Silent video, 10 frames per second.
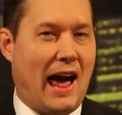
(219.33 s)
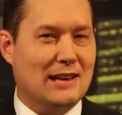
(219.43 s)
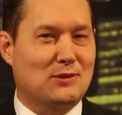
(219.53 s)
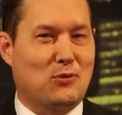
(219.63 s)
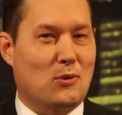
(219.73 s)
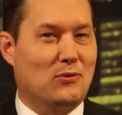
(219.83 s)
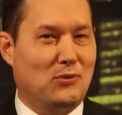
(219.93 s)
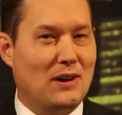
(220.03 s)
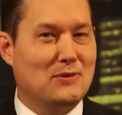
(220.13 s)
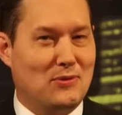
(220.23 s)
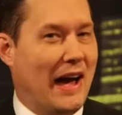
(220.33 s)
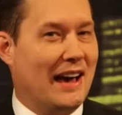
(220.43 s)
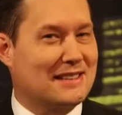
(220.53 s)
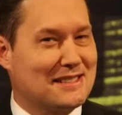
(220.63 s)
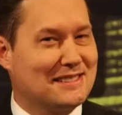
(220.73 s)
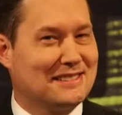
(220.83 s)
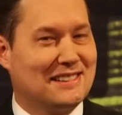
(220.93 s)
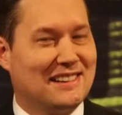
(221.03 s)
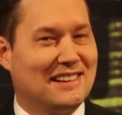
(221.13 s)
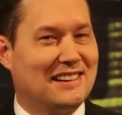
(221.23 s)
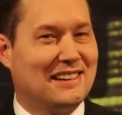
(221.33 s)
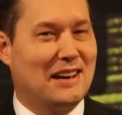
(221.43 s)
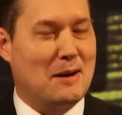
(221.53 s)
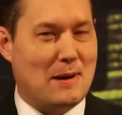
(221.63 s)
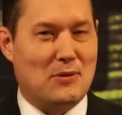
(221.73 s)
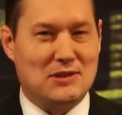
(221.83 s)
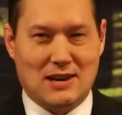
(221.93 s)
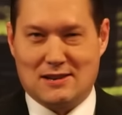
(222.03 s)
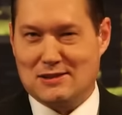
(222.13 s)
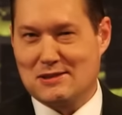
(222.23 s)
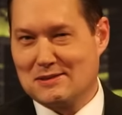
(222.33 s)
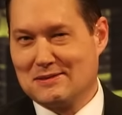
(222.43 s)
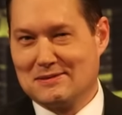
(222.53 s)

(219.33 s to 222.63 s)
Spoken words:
asked for fun facts about the Duggars.